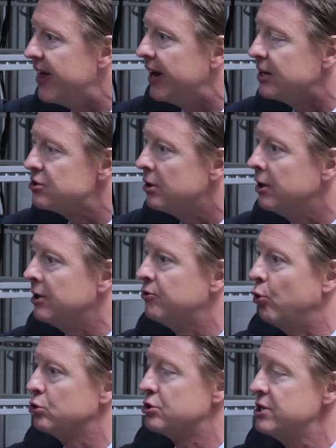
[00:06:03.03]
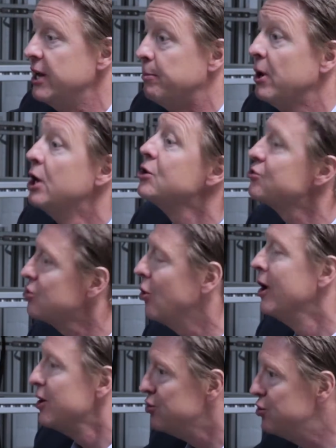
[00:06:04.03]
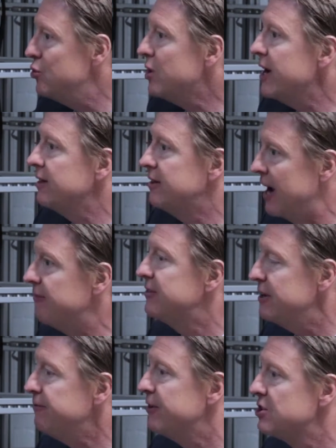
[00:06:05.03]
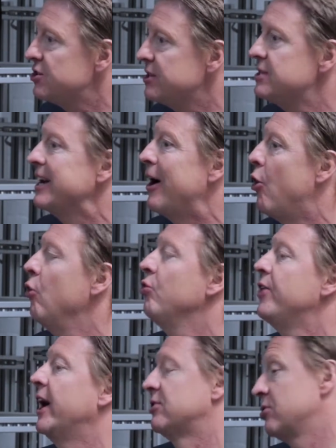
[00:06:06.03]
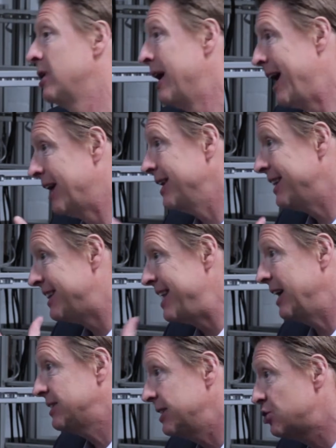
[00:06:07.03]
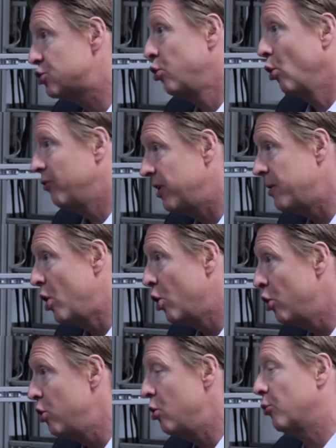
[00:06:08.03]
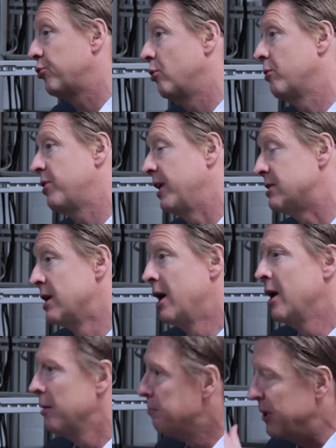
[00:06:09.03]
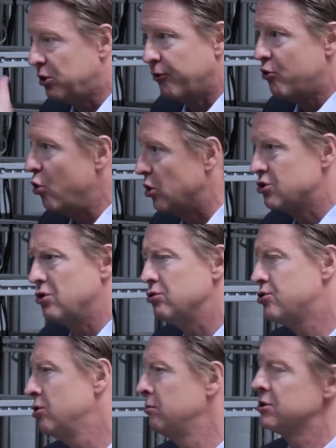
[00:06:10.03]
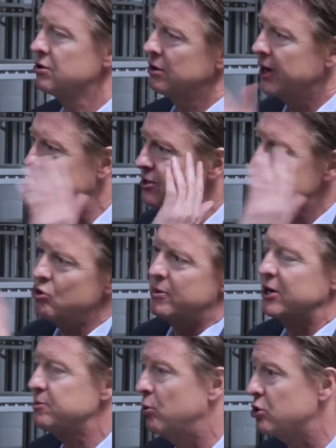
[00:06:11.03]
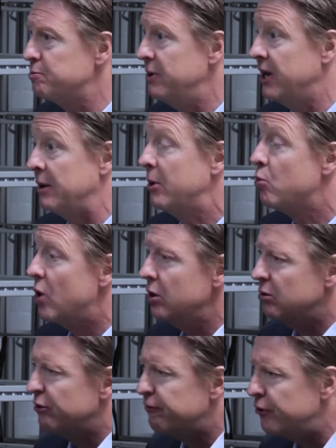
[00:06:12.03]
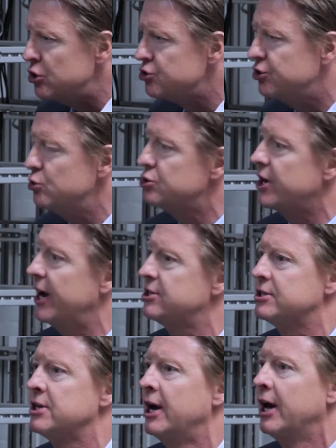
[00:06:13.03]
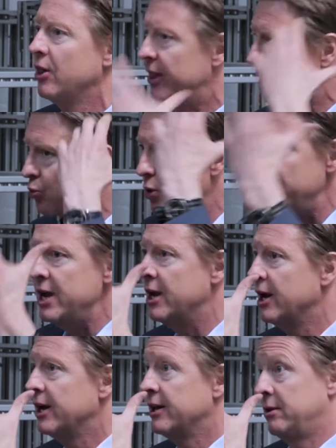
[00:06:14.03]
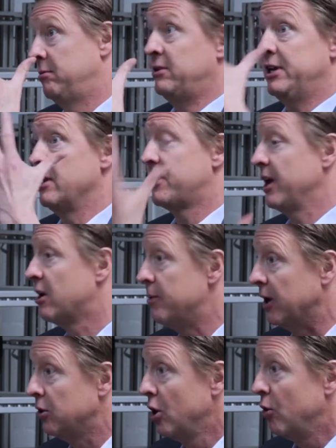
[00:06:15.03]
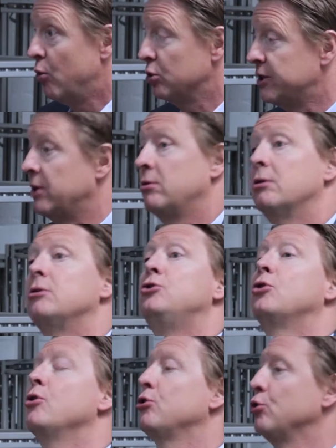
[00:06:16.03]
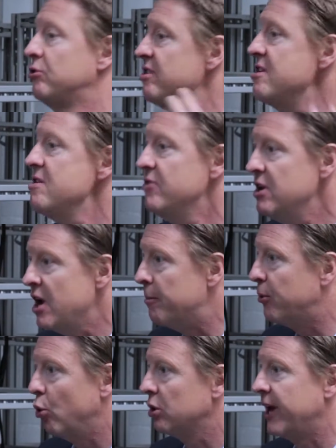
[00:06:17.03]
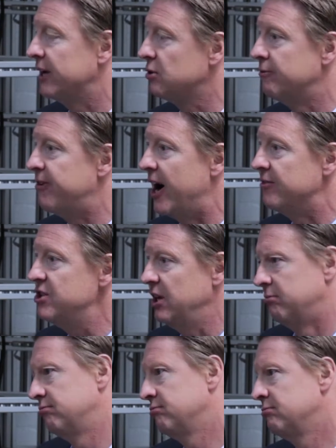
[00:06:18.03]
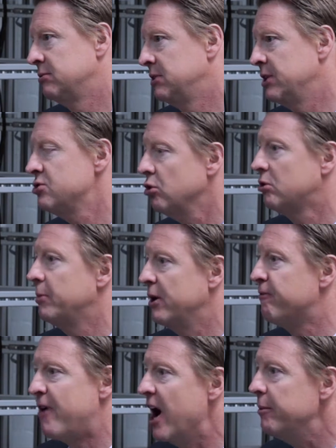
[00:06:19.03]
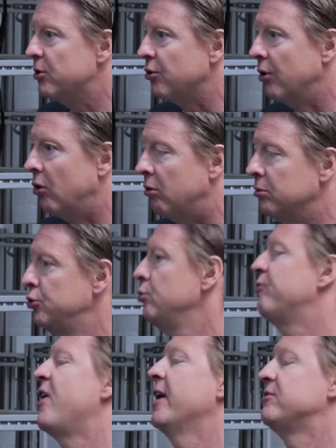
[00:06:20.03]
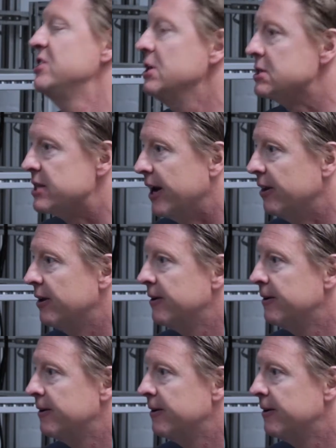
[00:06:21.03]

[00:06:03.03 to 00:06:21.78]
then it falls asleep. So you can have differences on that. So I think that is solving a lot of things. But of course, consumers are going to get so much more speed. I mean, one of the first use cases that we didn't think about was that you're going to do TV and broadcast on 5G. It's not going to be a fiber to the home, you do 5G instead.